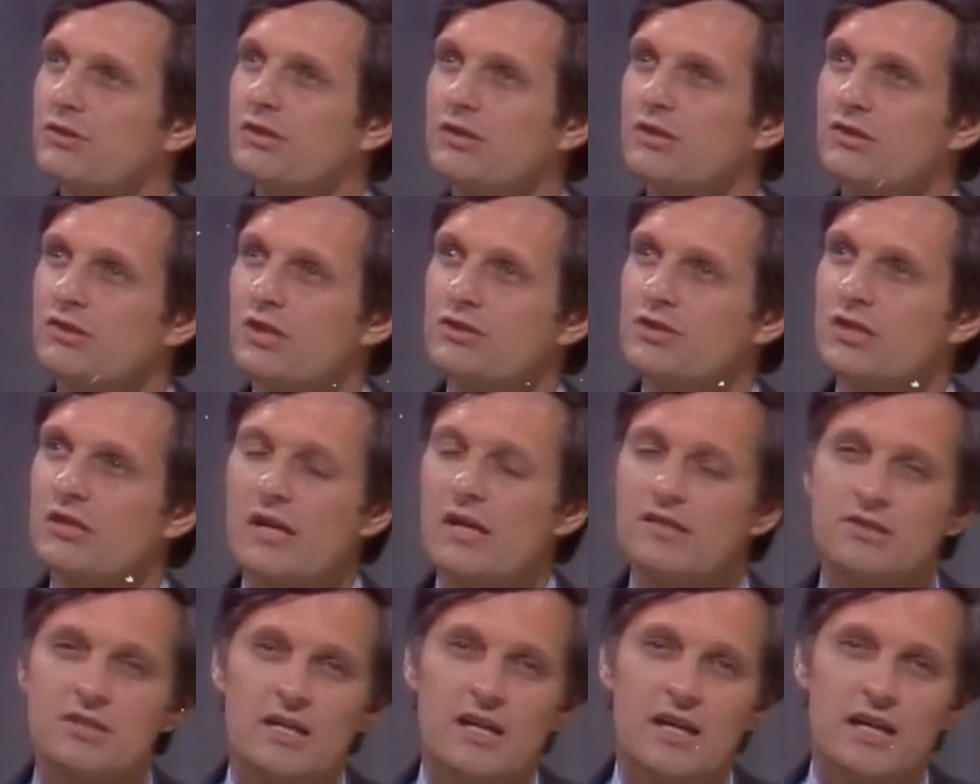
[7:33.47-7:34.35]
He was
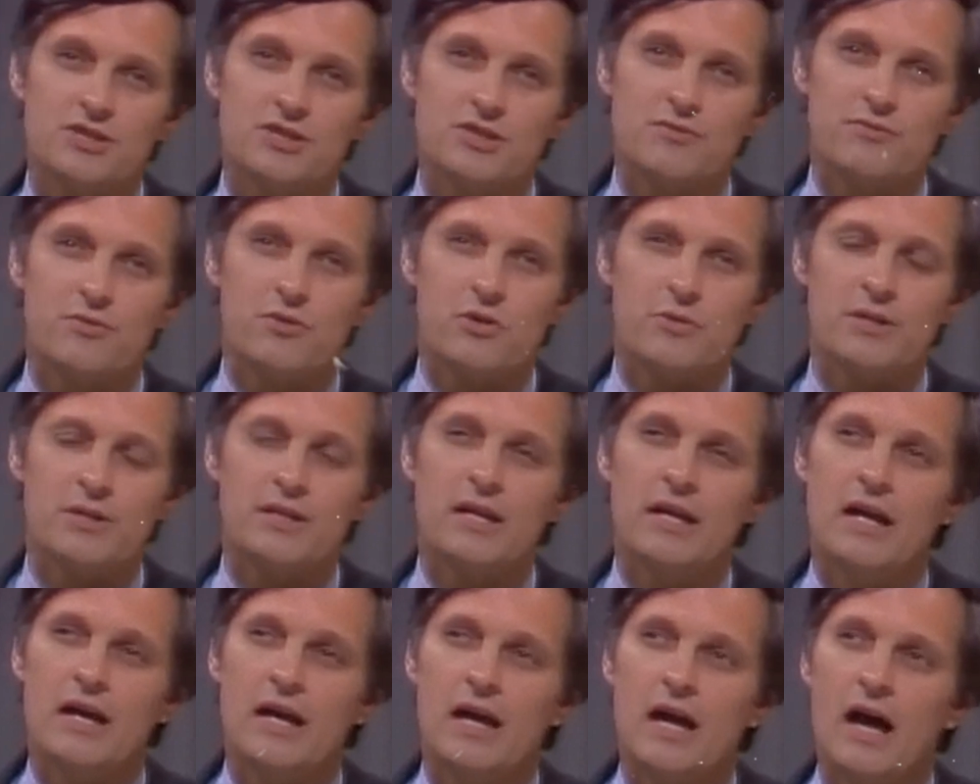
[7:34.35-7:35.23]
even able to crack
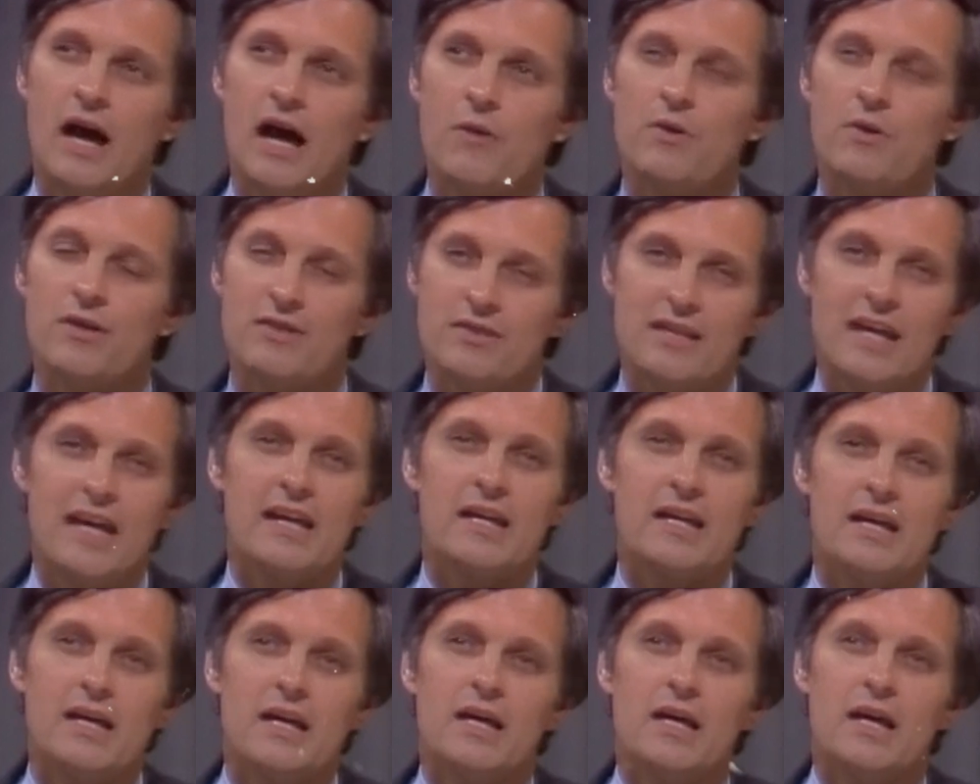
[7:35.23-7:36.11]
codes at the second
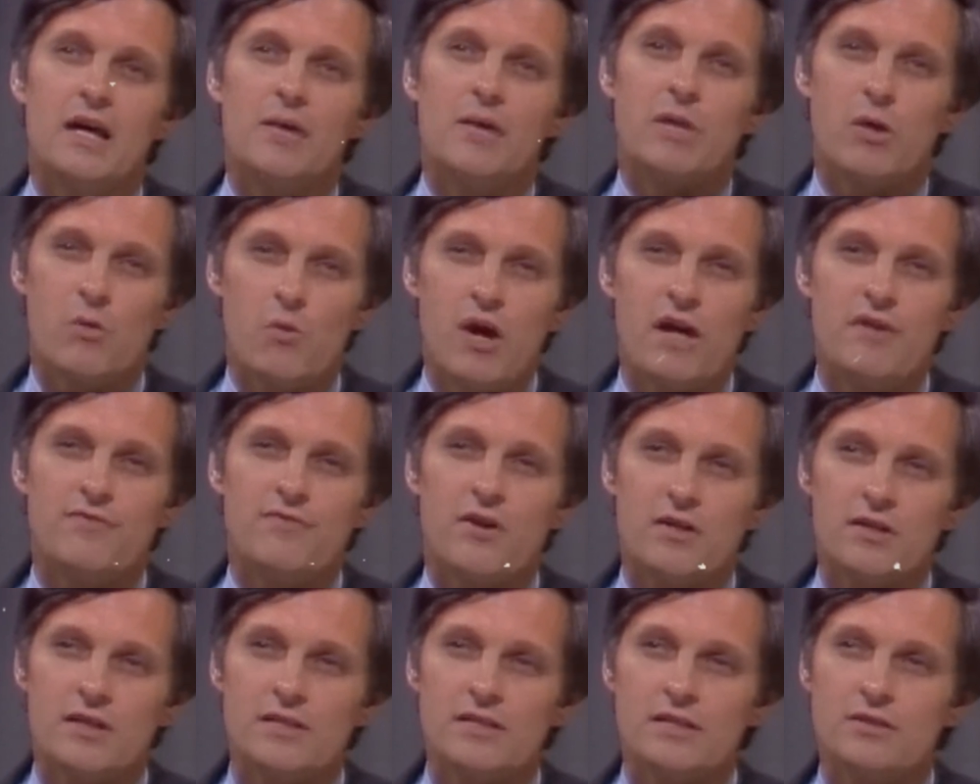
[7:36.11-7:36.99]
fastest rate of
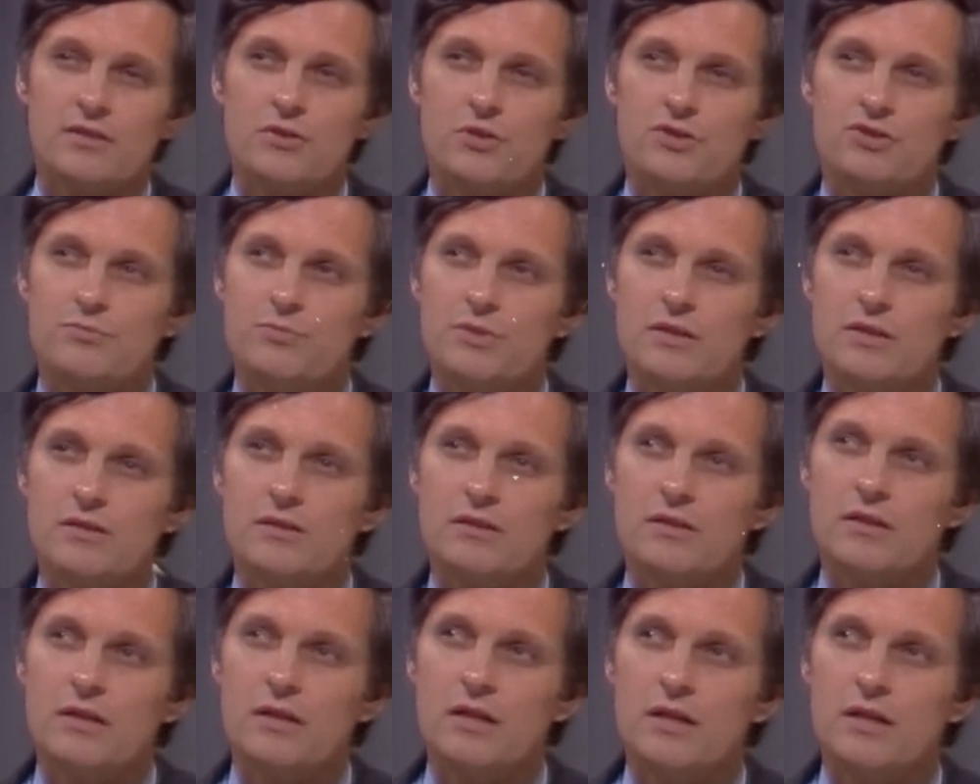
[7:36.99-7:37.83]
100 to 27